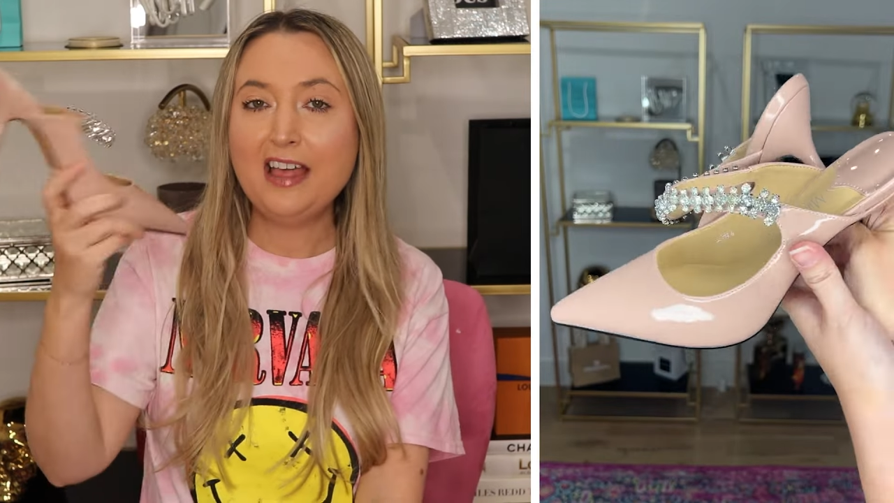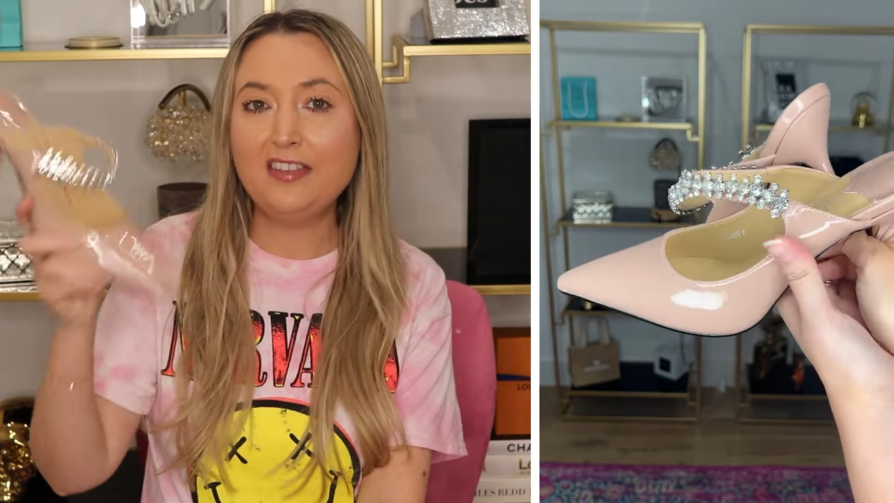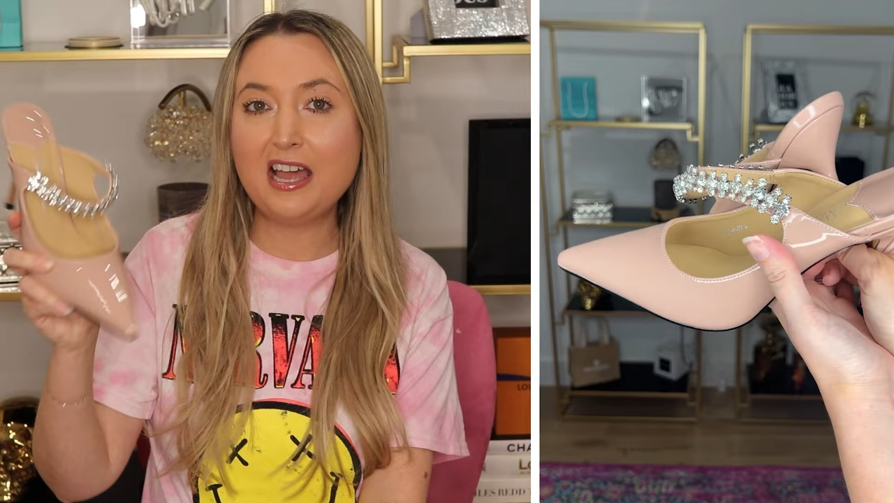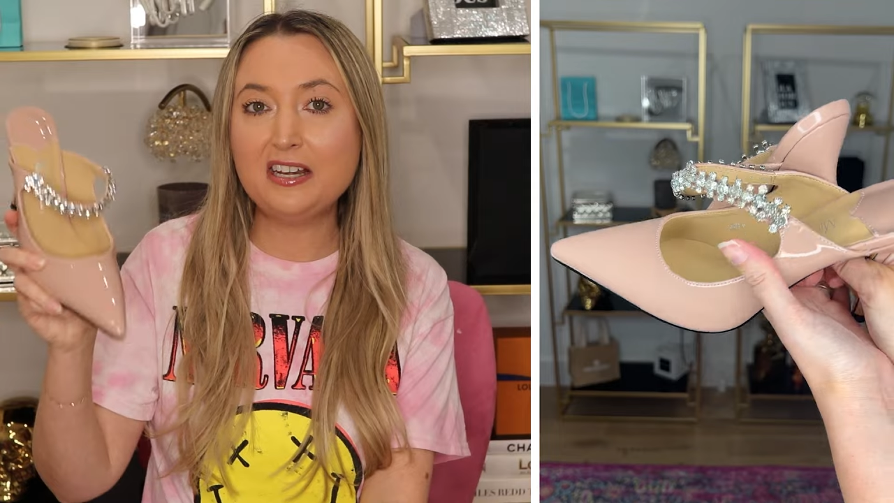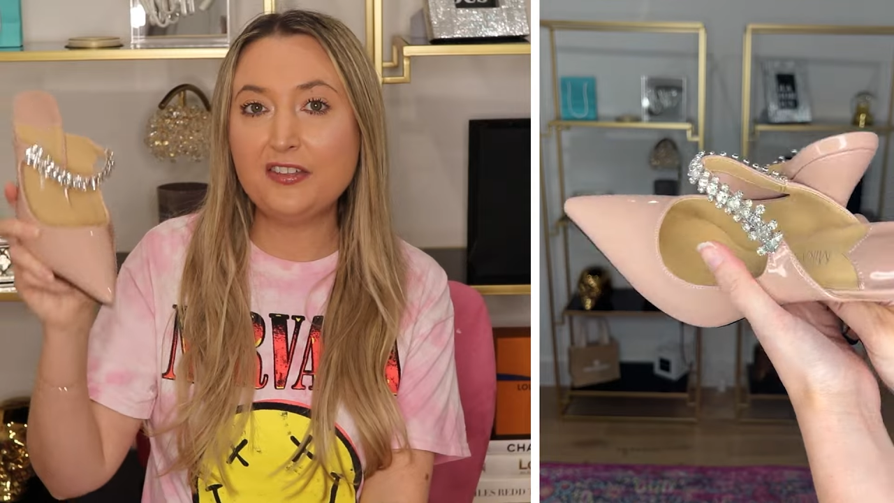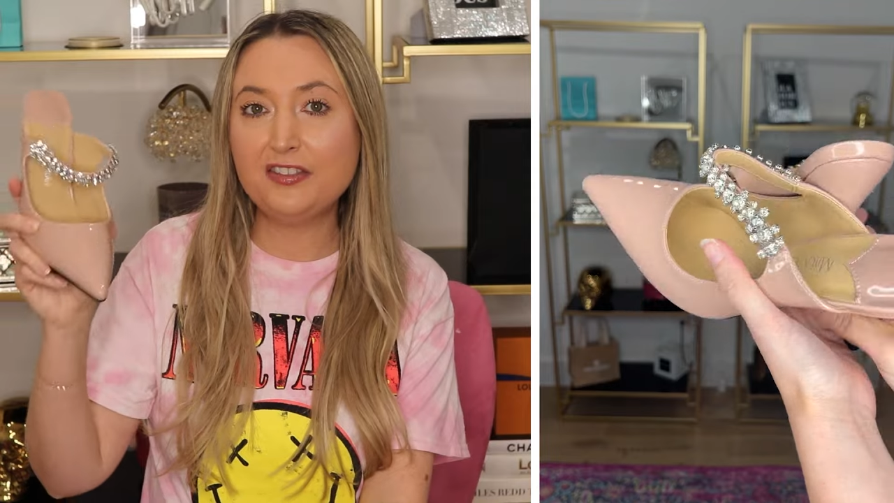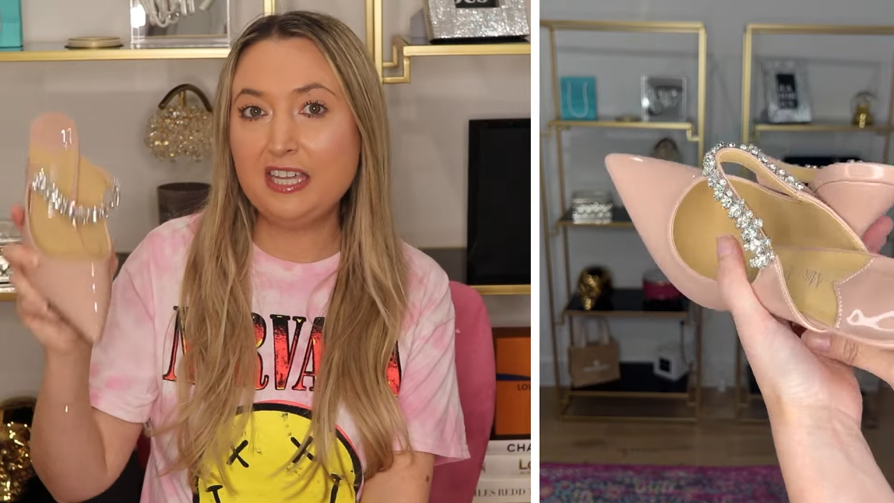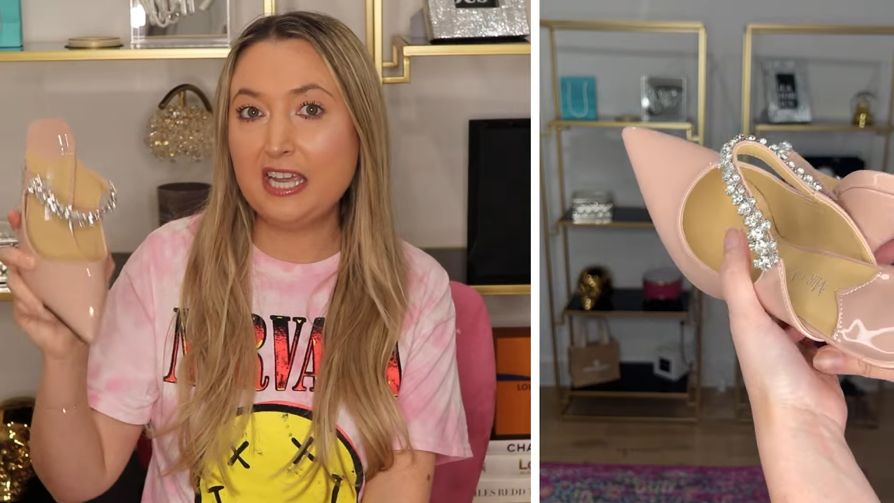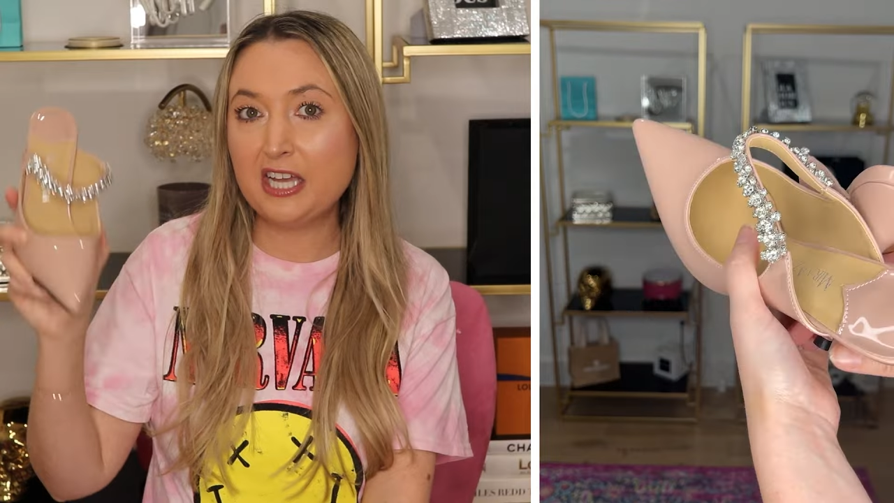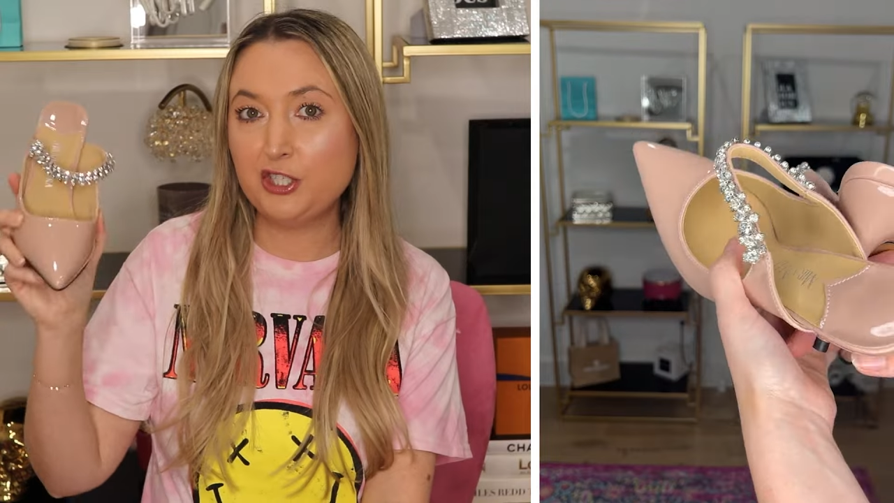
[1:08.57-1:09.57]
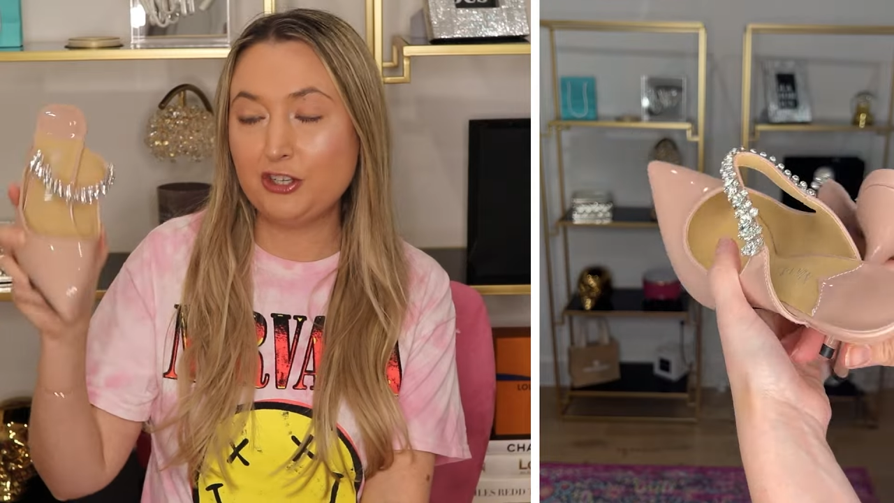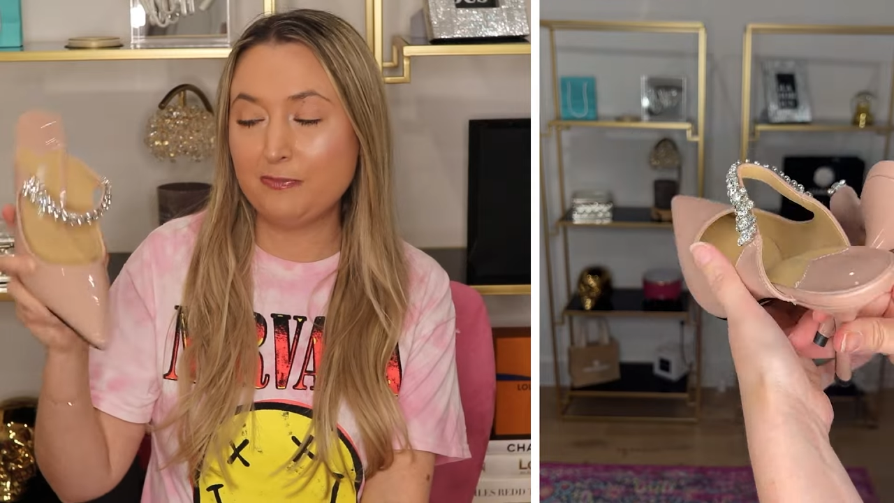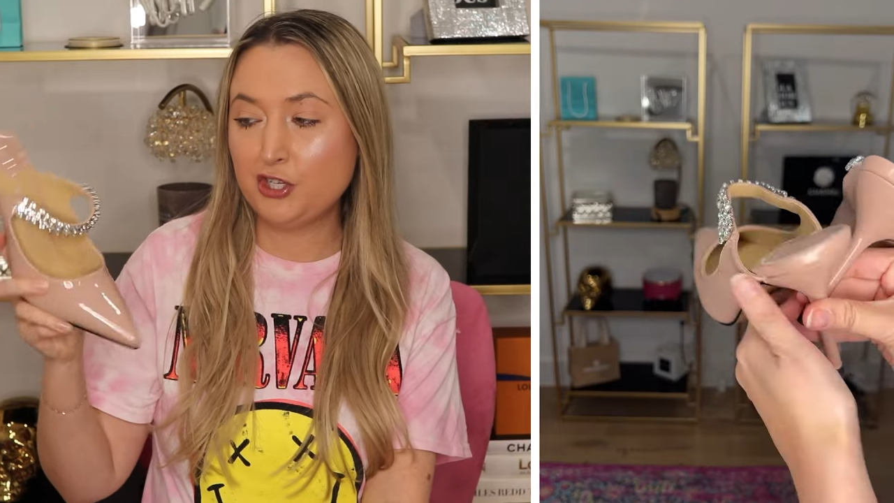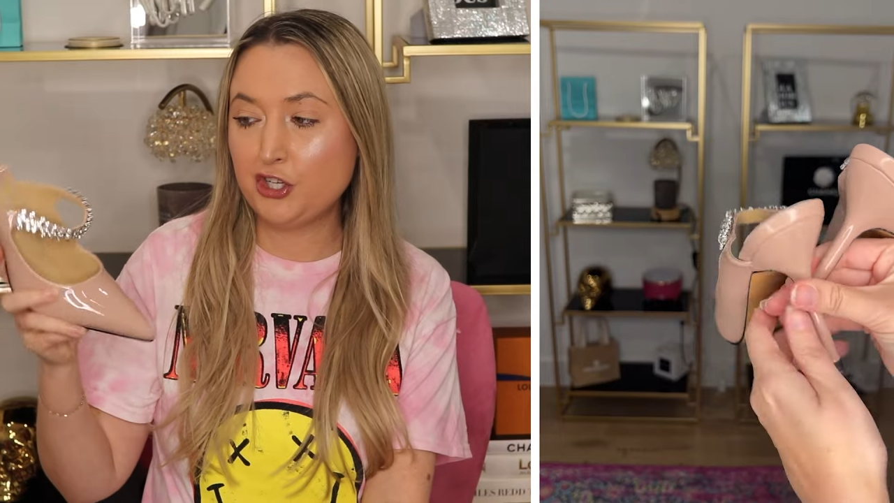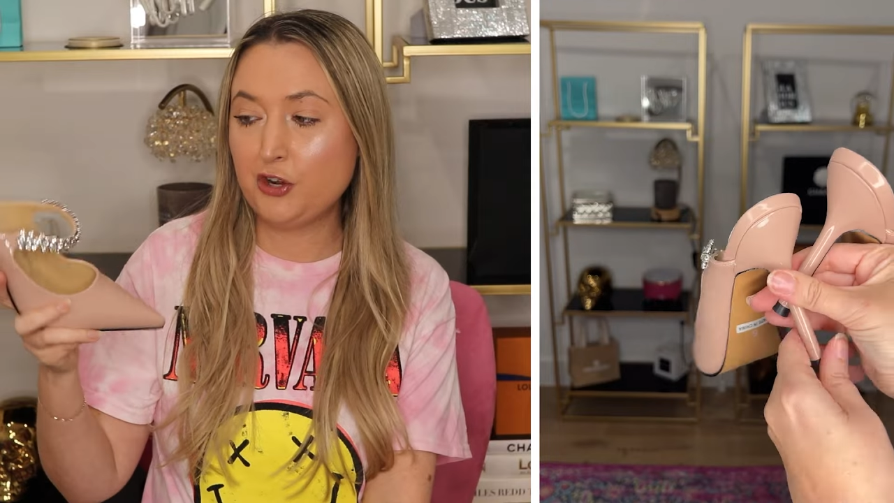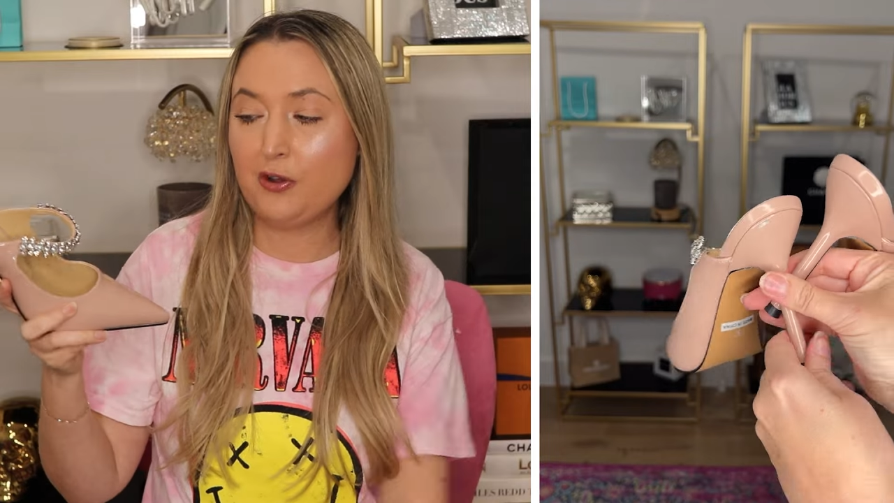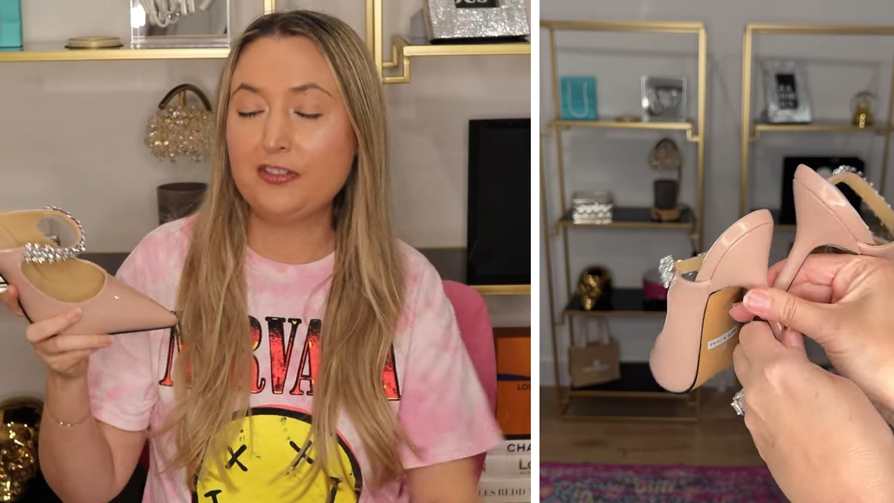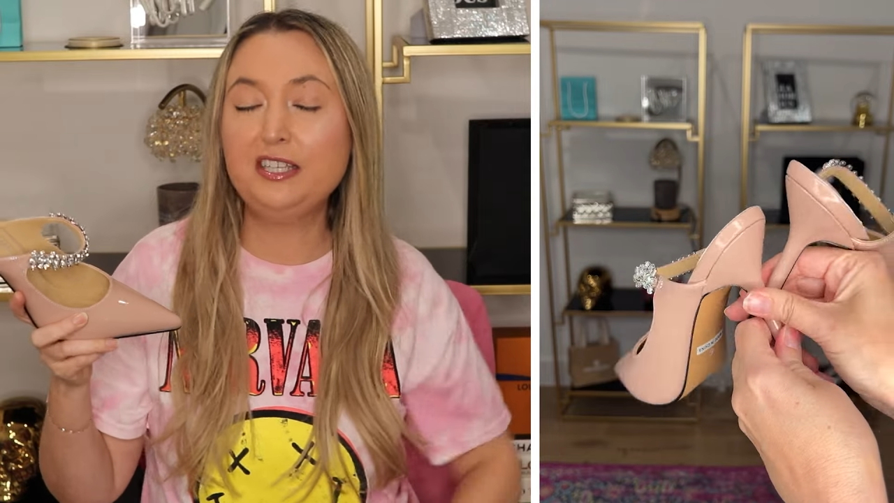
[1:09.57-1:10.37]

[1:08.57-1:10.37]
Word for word: than the Jimmy Choo.